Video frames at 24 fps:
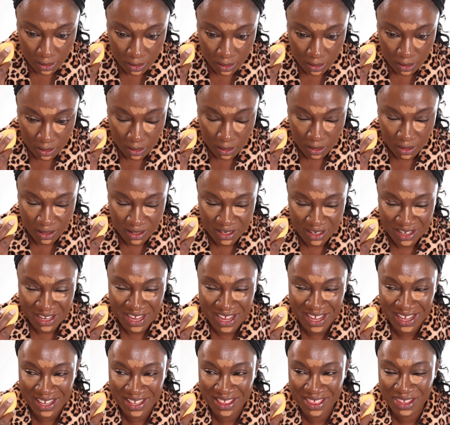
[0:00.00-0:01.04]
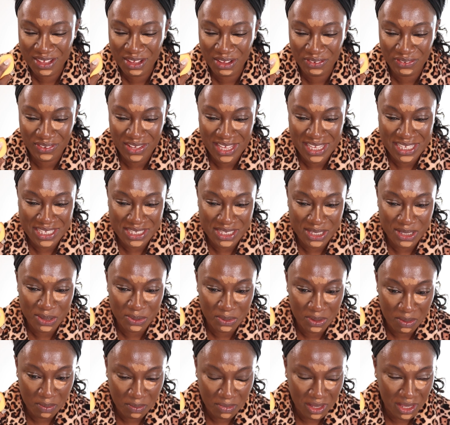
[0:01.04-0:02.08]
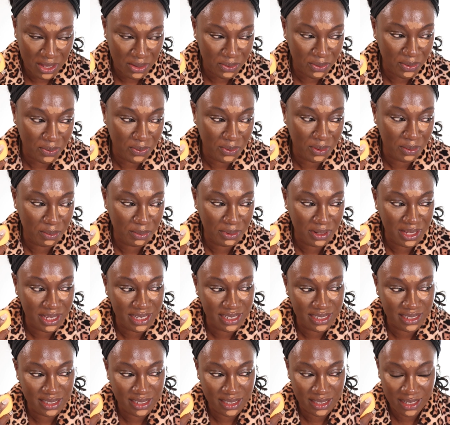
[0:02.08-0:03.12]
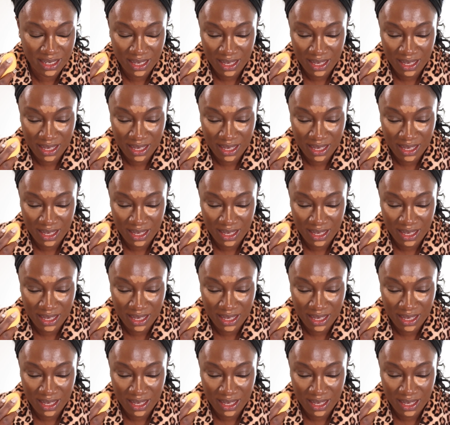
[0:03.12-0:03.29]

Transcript: The ugly, the faces we make when we're blending.